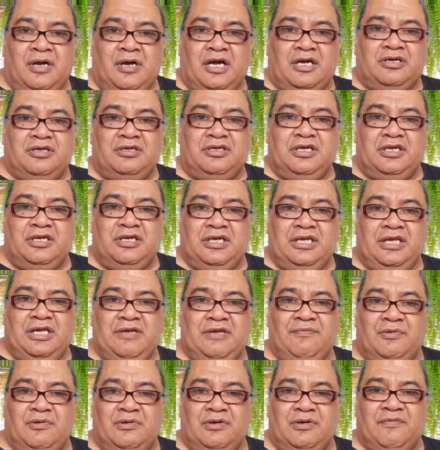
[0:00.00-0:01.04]
I couldn't
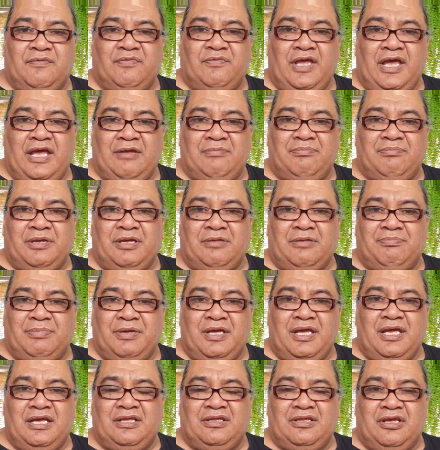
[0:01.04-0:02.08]
leave all of that Big
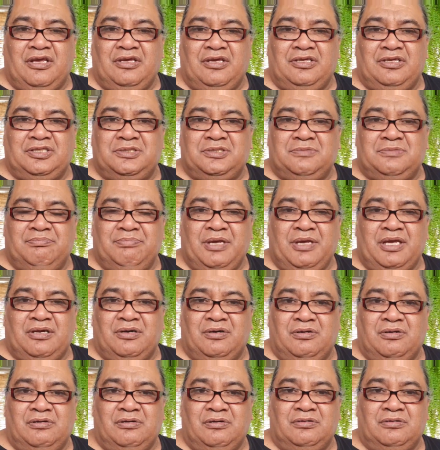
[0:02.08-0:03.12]
B in those big
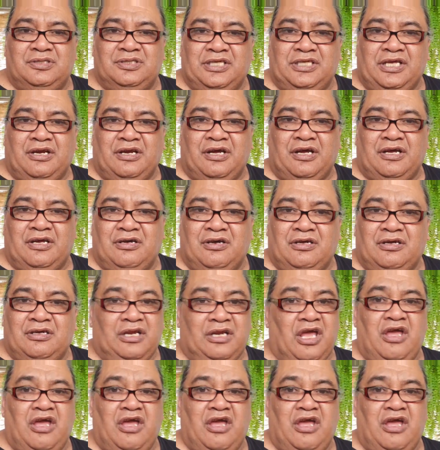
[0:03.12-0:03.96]
halls that I got.